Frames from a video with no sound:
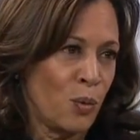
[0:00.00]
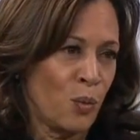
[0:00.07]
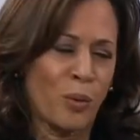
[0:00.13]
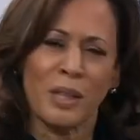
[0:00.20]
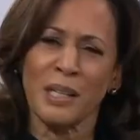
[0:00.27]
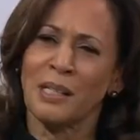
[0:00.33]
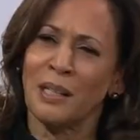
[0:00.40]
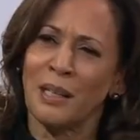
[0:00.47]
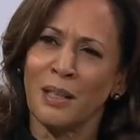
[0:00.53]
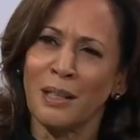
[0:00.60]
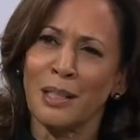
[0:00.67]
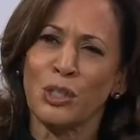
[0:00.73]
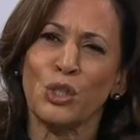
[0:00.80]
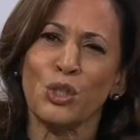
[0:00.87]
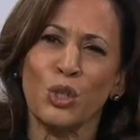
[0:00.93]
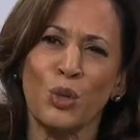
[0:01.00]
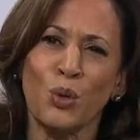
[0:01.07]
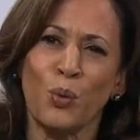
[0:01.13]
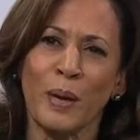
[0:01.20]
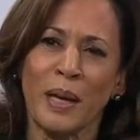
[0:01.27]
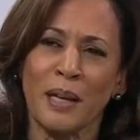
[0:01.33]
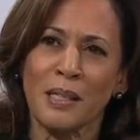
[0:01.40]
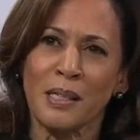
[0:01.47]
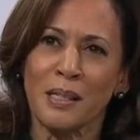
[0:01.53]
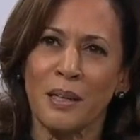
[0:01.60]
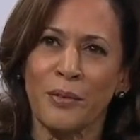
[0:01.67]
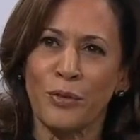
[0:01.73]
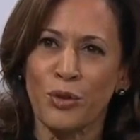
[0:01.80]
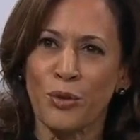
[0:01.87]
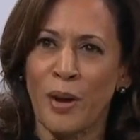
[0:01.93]
with as little as 2 weeks
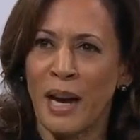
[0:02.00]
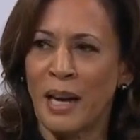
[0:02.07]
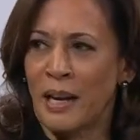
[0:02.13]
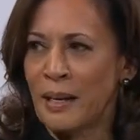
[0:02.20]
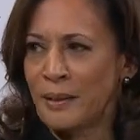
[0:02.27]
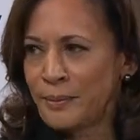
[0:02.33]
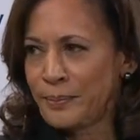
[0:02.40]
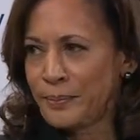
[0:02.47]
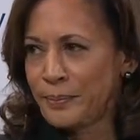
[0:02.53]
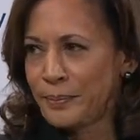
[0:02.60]
of training.